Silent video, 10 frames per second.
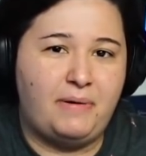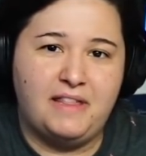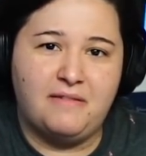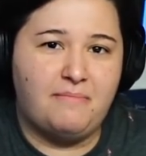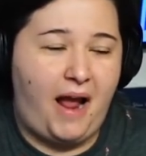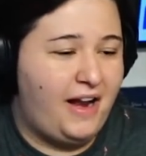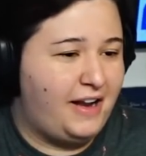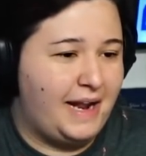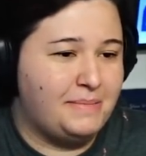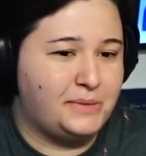play the mind
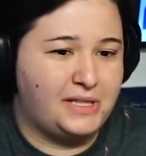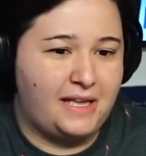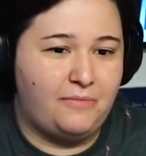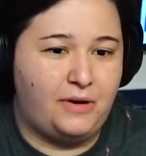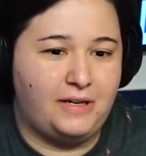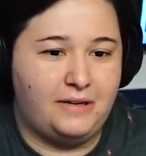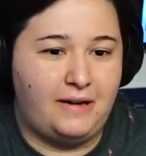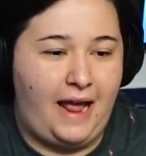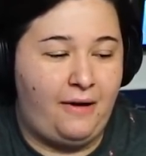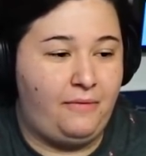games with the, what
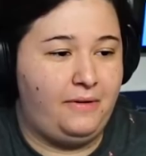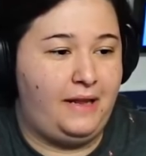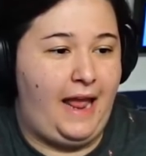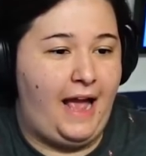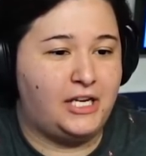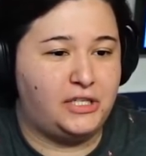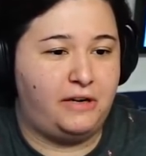uh, he actually